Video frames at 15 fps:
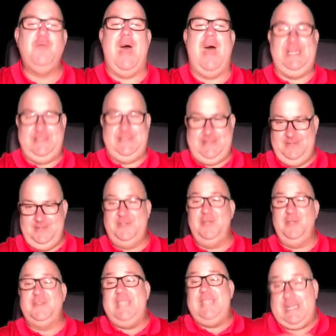Right. So
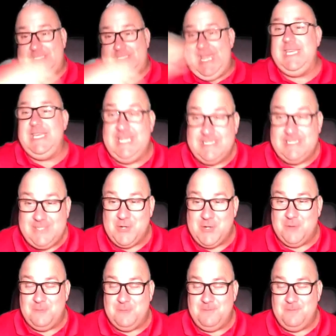10 years ago.